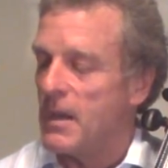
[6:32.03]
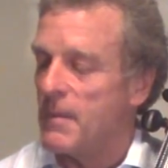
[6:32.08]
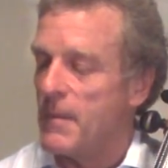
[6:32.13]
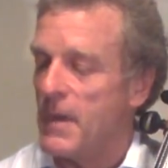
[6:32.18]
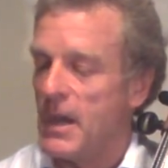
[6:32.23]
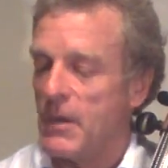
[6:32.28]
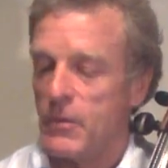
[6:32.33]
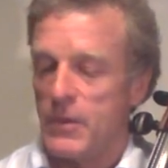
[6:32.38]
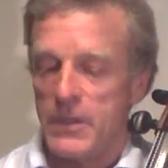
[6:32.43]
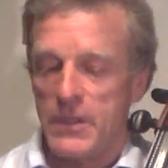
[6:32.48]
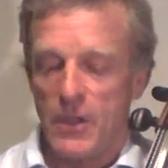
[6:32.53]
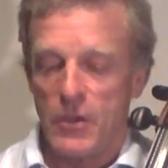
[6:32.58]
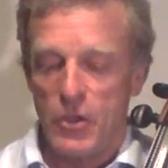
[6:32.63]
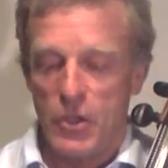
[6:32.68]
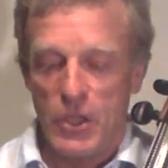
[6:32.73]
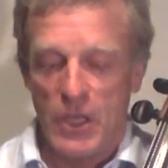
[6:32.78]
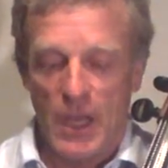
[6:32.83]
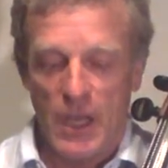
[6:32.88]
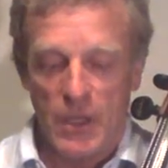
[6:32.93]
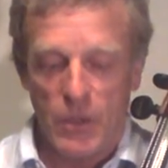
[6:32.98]
I would
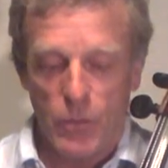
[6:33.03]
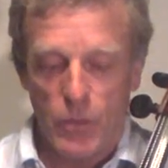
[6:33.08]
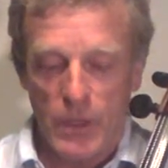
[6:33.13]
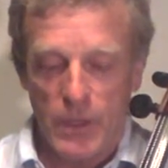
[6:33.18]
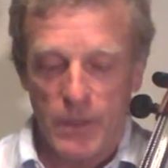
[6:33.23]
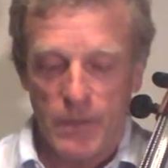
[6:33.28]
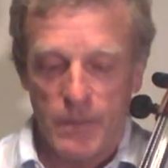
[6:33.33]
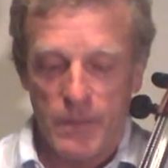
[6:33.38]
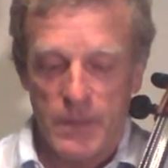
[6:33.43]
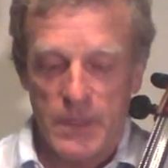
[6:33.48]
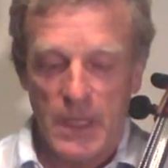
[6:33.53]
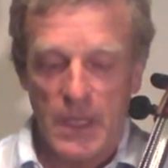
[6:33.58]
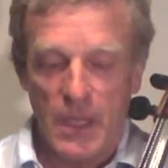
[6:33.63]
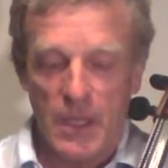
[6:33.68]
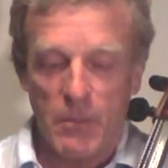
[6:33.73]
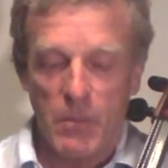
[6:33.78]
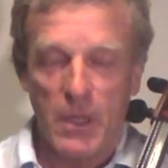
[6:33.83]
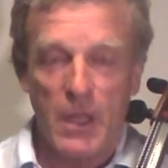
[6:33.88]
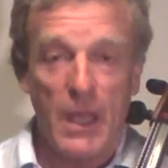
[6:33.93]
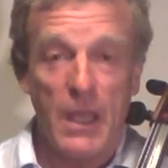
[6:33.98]
associate with singing
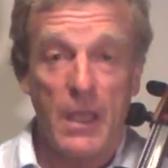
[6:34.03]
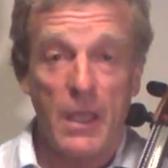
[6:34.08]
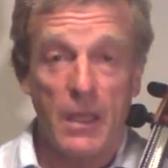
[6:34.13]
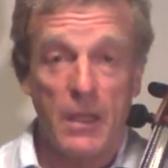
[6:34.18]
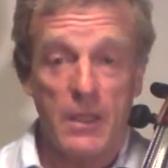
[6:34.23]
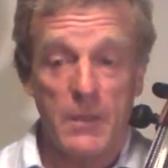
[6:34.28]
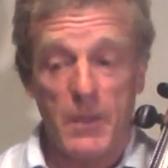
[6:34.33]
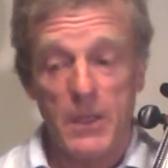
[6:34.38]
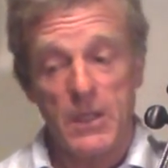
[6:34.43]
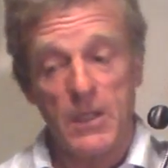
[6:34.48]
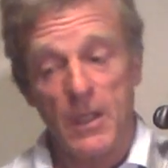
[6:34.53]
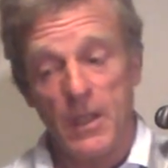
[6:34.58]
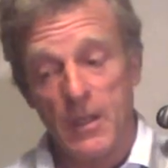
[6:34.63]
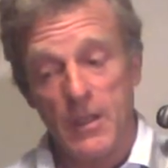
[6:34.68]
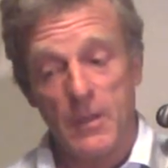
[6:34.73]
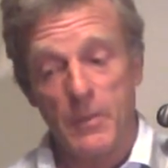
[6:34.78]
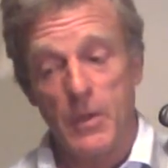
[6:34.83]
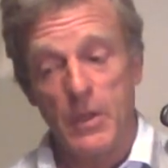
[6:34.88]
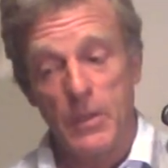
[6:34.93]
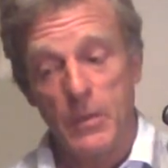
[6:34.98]
playing, and especially I
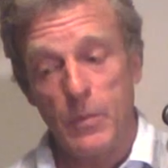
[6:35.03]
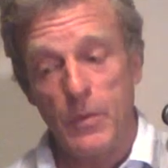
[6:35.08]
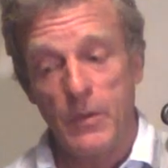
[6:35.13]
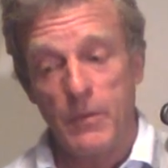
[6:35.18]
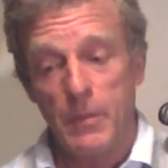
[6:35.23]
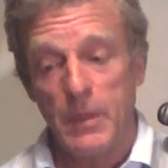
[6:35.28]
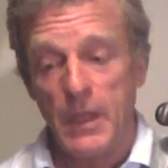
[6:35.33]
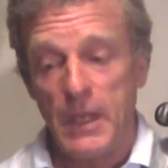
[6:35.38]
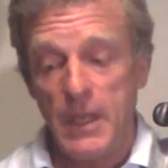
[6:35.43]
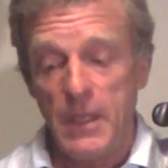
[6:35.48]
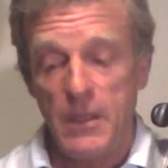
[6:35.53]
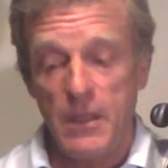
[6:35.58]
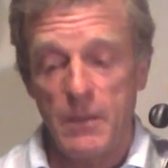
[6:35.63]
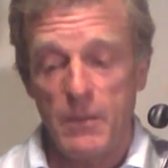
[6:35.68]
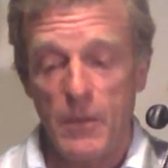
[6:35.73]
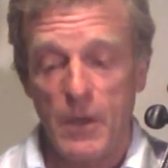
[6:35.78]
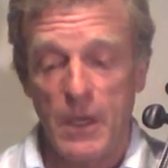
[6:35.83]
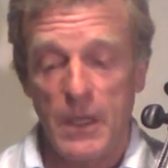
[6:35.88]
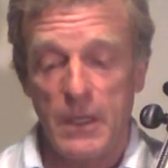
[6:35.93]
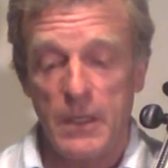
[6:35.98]
suppose with playing that
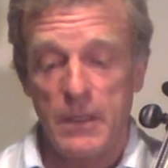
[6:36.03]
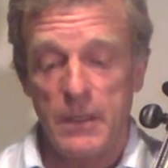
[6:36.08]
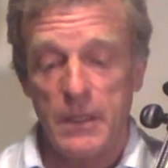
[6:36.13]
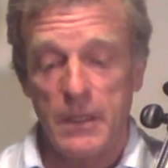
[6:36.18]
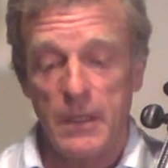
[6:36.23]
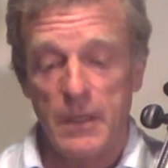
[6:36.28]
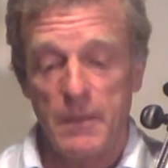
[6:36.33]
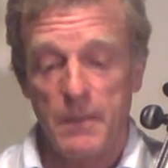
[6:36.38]
might